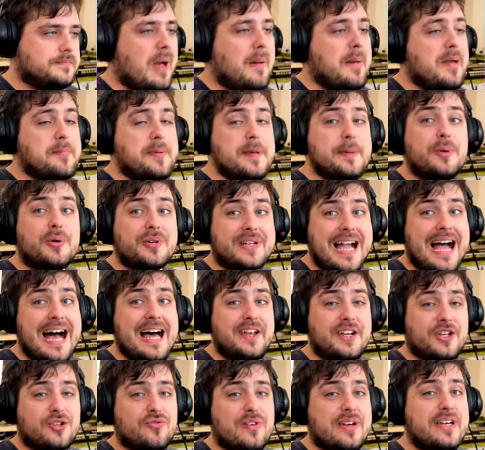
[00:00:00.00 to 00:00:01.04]
I mean, people
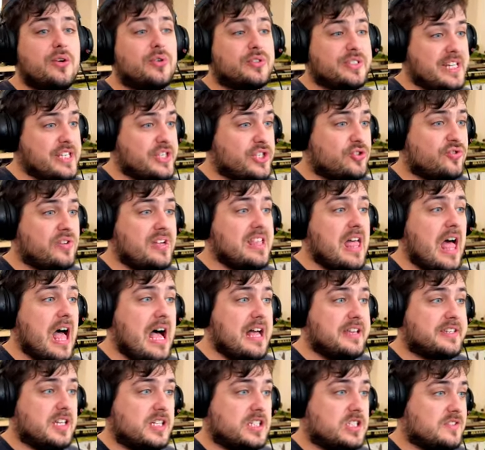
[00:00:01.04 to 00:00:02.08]
can agree or disagree
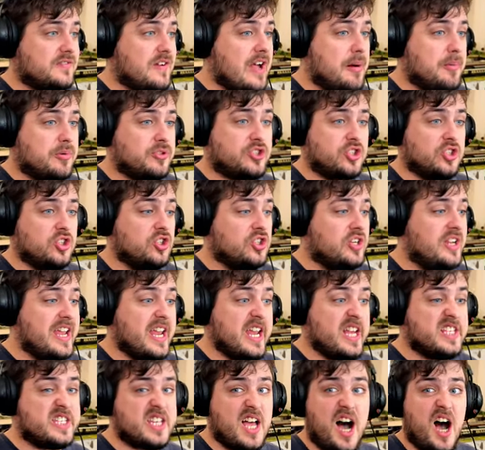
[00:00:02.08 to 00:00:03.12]
that Duchess of Hamilton
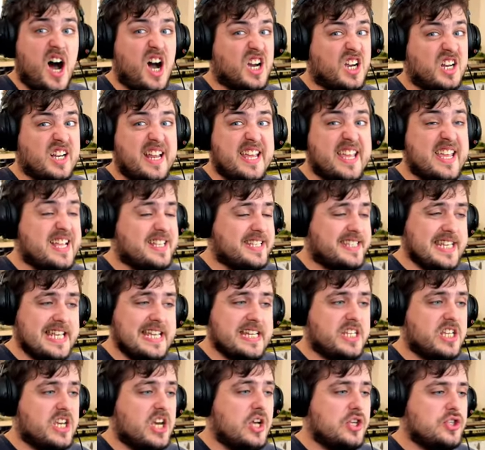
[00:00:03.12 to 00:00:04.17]
is ugly, it's
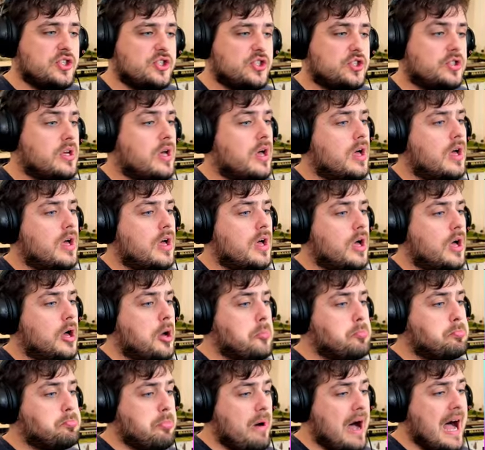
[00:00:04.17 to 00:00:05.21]
hideous.
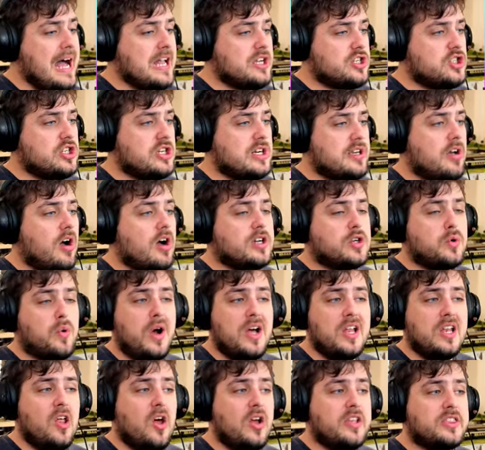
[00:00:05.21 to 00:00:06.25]
Actually, I
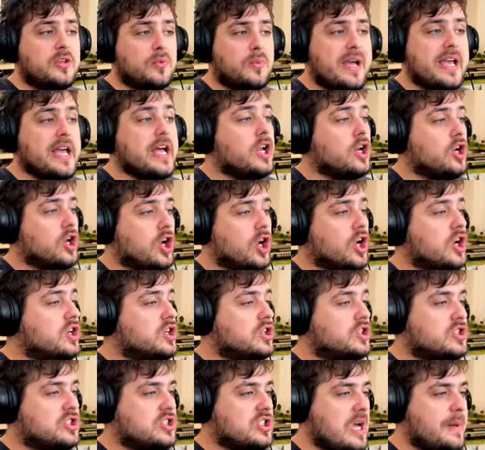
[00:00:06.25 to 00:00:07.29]
quite like the way it
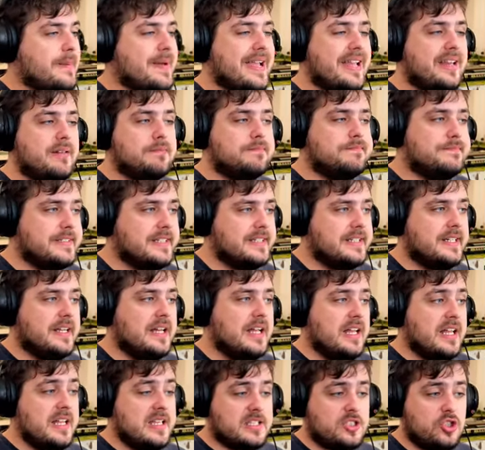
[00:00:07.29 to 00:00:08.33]
looks. I mean,
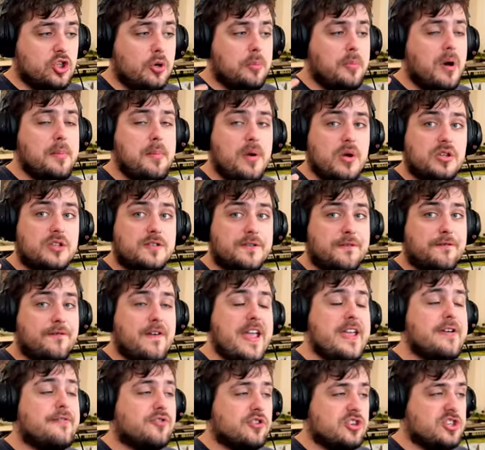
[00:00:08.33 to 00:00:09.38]
it's not my most
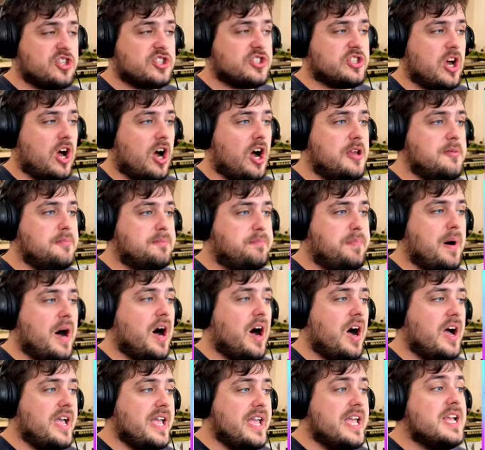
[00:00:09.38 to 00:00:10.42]
favourite design,
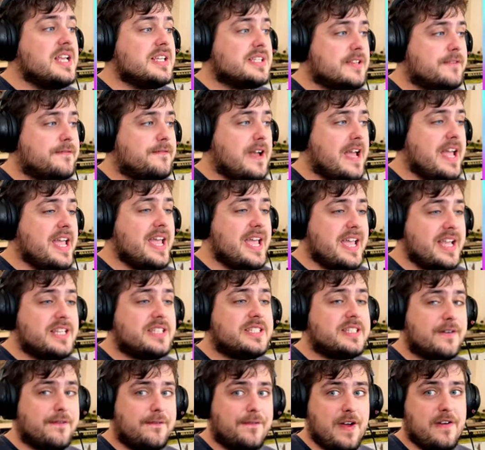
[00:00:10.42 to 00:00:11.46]
but it is a, it
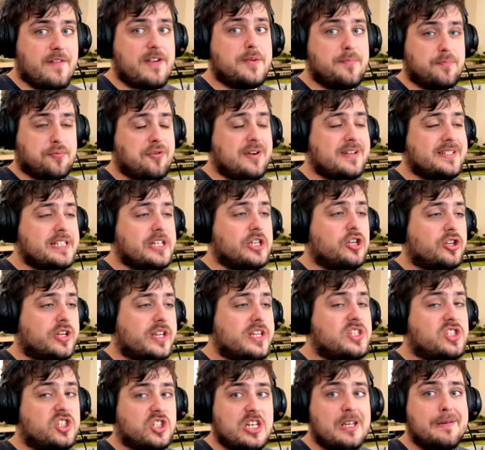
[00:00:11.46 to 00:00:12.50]
is a very pretty
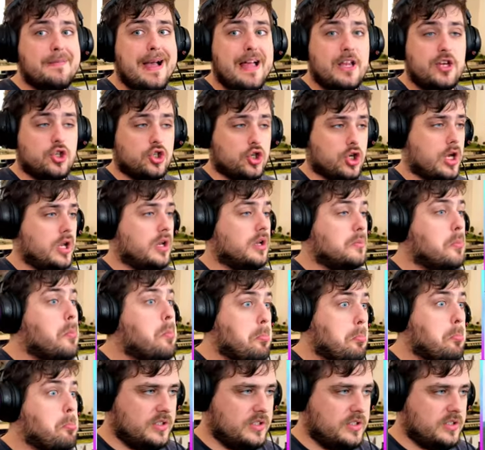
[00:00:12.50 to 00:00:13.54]
looking steam engine.
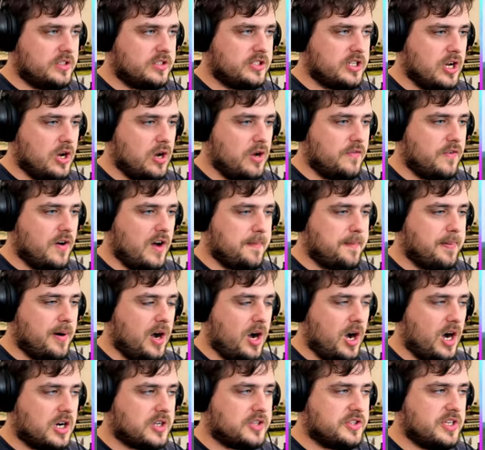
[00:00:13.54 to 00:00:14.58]
So if I
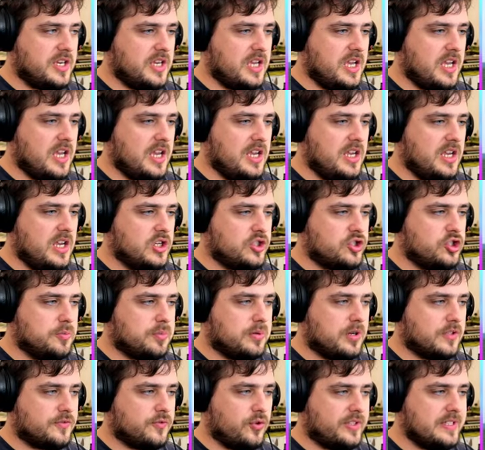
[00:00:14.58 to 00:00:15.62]
park the
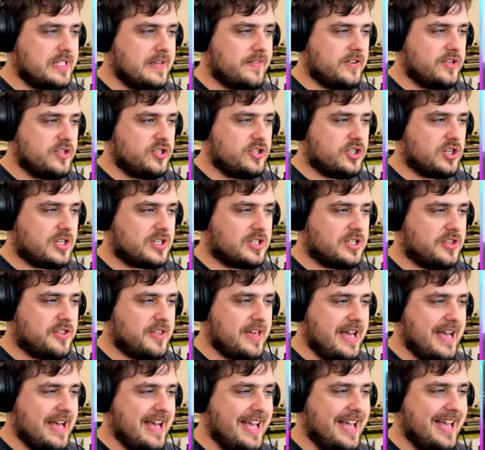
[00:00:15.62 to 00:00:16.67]
Superclass 47 just
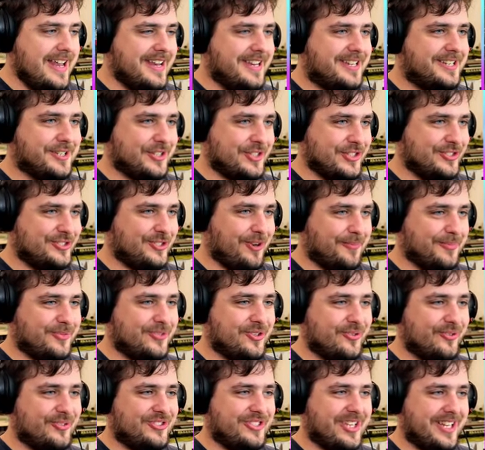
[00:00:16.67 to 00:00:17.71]
there, and it just stops
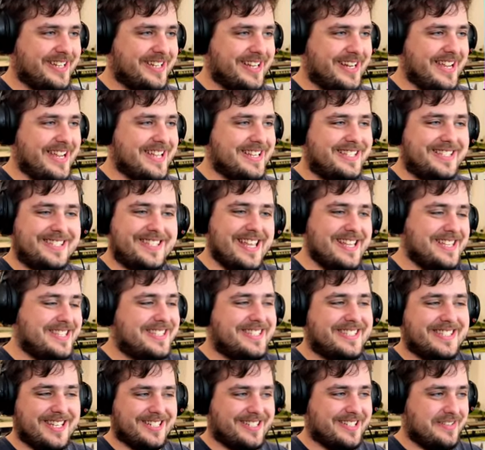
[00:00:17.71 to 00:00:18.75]
so suddenly, it's it's
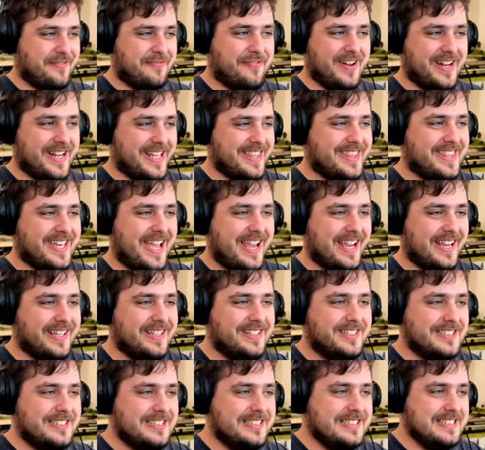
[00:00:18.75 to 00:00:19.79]
such a funny thing.
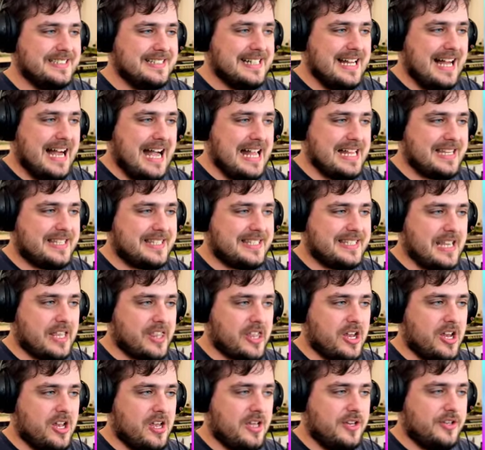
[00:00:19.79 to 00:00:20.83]
And
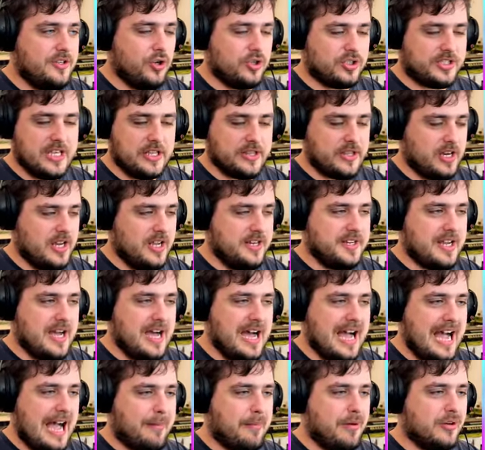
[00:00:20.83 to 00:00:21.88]
Sutherland, not Sutherland,
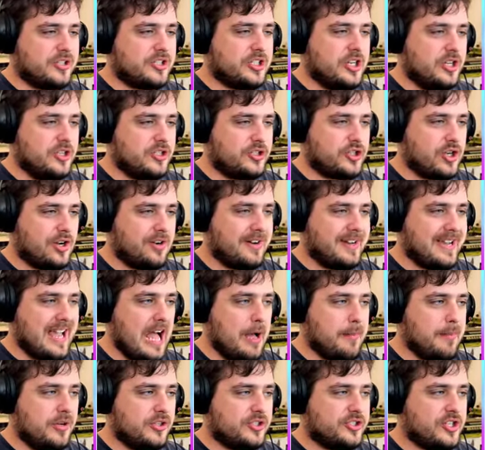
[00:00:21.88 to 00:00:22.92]
uh, Hamilton, sorry,
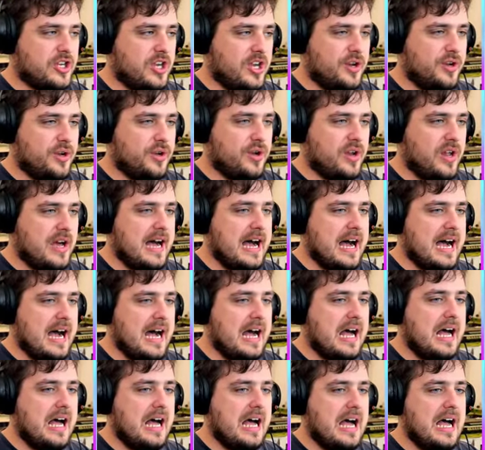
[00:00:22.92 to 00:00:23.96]
Hamilton
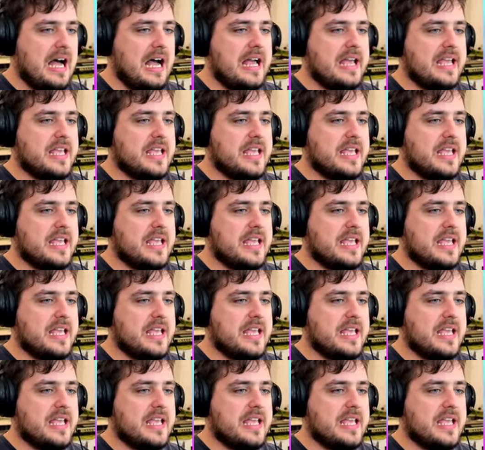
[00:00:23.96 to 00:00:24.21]
uh,